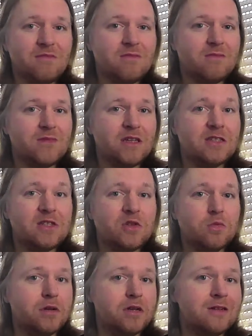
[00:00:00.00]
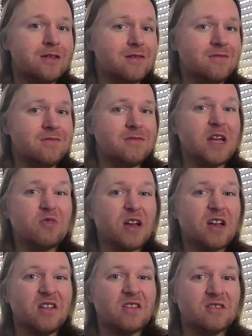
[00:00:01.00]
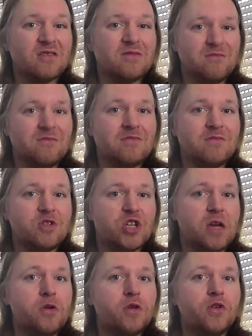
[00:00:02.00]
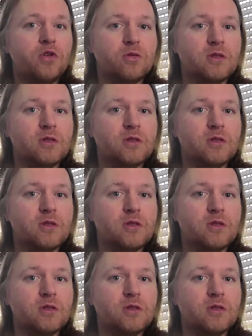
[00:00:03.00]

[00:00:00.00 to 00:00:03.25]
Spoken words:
That's stupid and reckless. Shame on you,